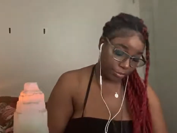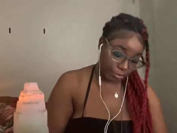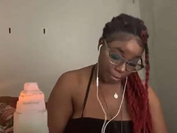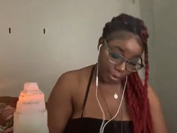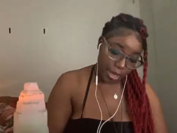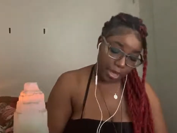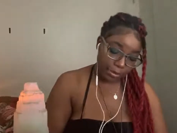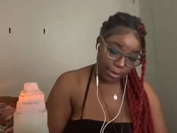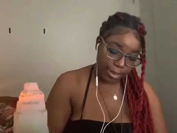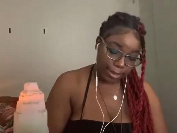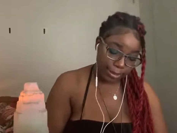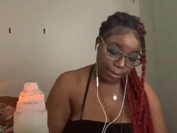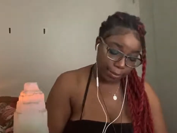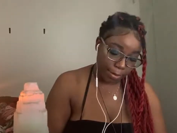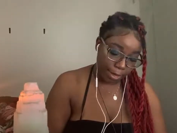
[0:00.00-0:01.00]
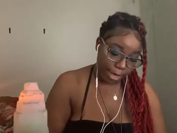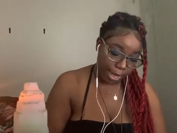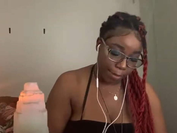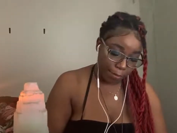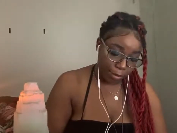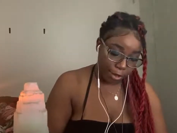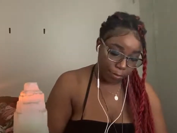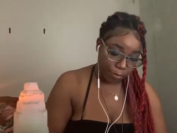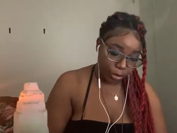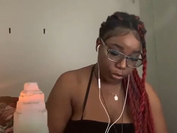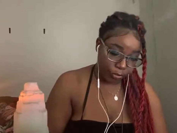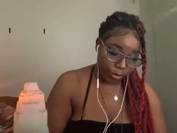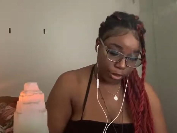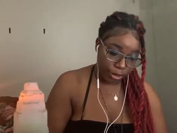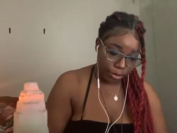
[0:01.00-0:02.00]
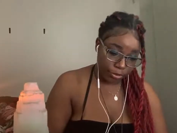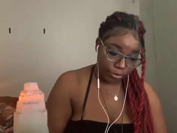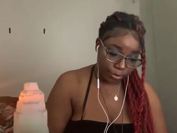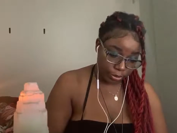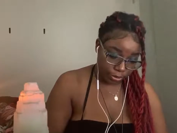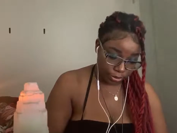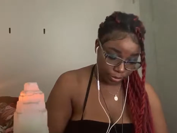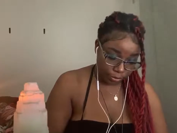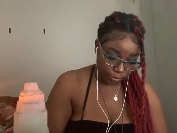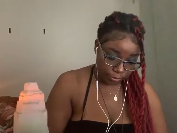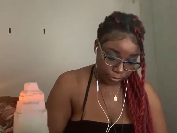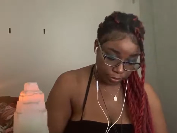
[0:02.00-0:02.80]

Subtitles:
Hell yeah, something happened in between those two.